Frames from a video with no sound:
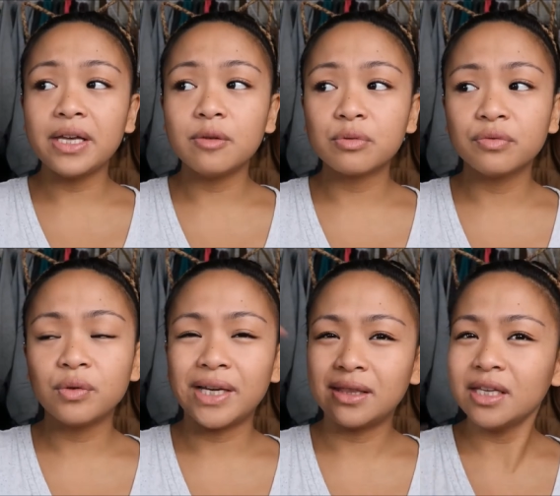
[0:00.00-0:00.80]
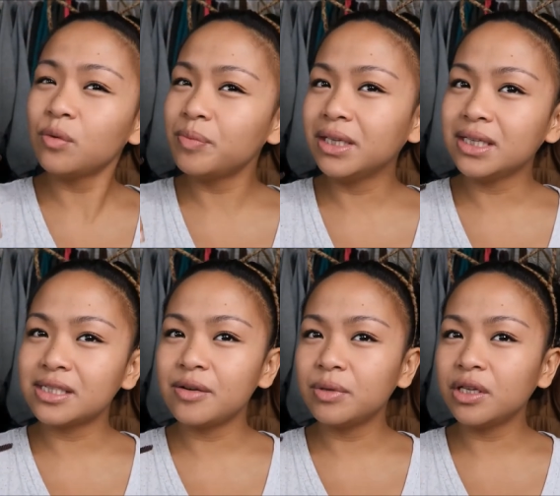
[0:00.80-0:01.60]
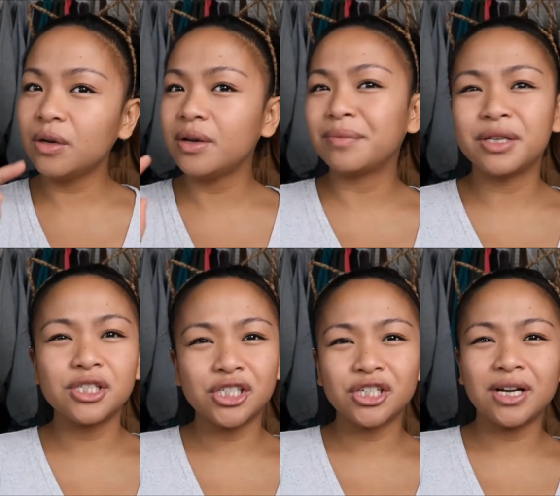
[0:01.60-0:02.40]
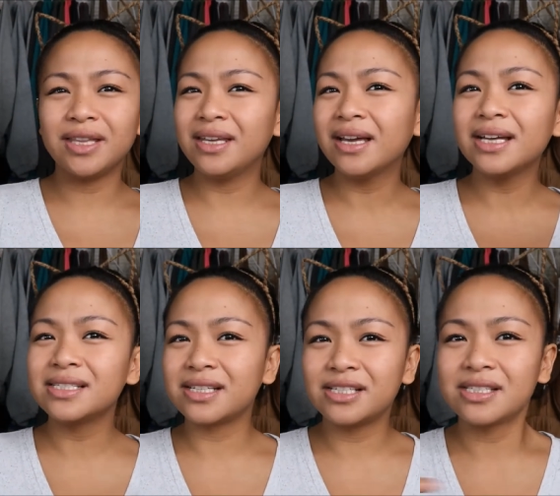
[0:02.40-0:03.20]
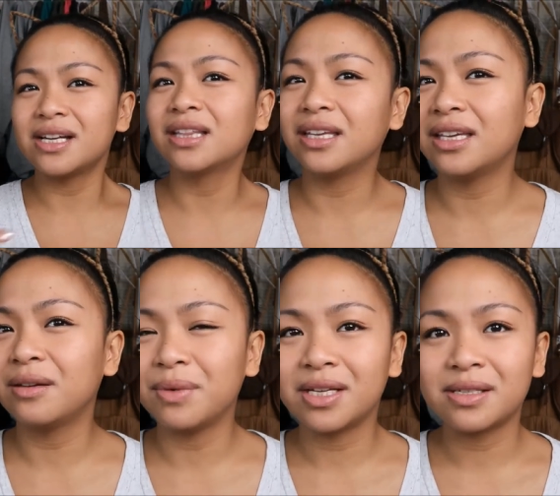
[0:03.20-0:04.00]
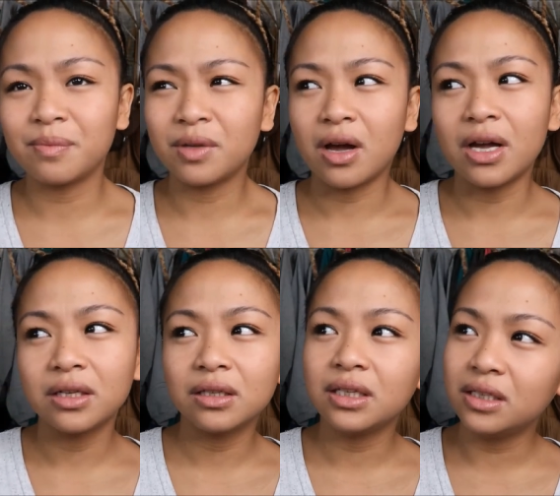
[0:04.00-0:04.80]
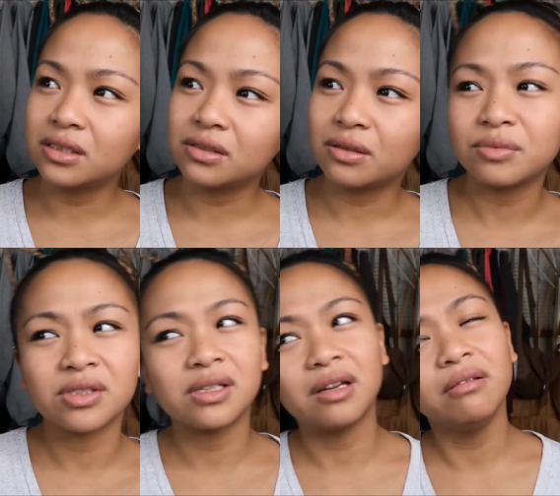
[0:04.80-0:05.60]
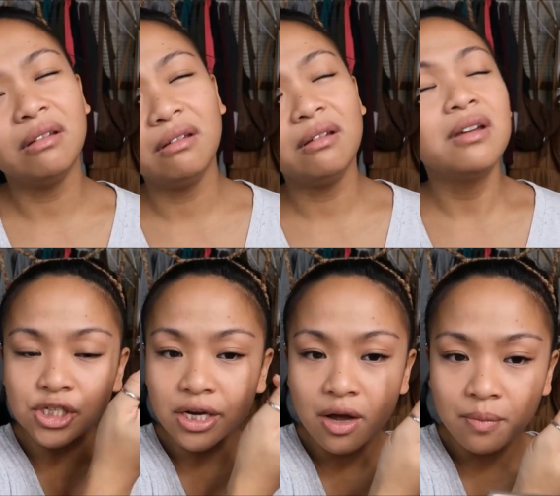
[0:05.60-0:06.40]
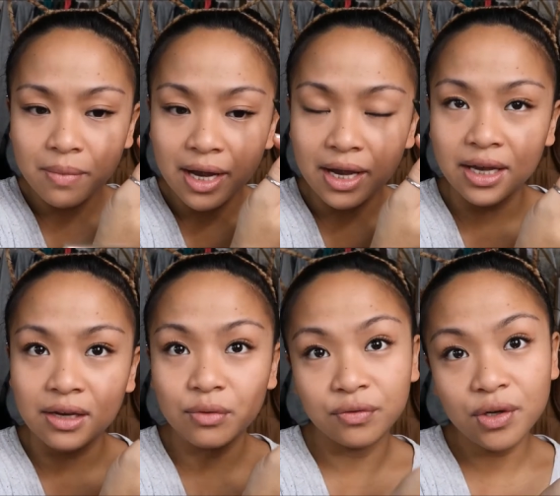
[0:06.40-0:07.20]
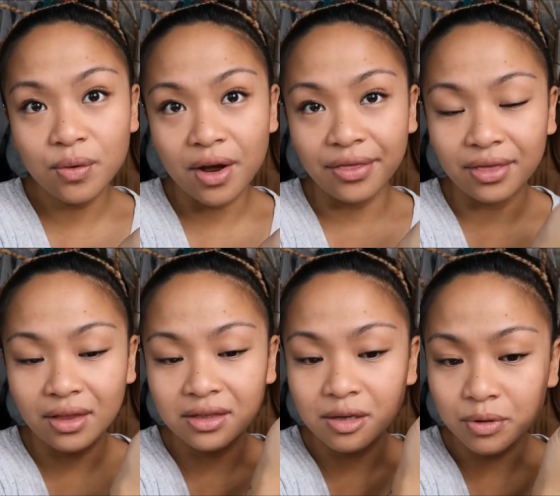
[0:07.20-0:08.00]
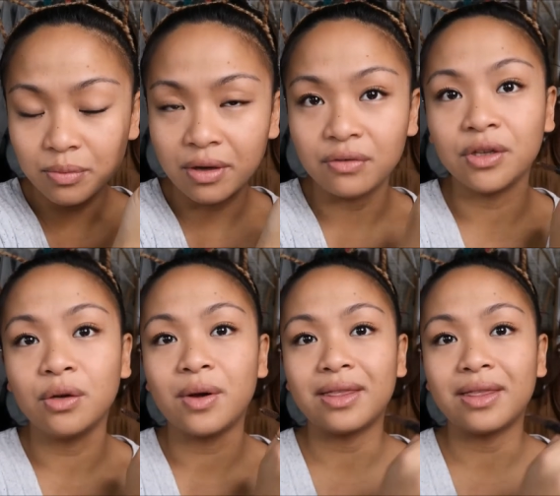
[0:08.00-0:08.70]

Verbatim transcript: Yelp review, I think, will be linked down below. I'm not sure. I think I decided to unlink it because I'm not elite, so I'm just like, eh. Check out my review on W Bellevue.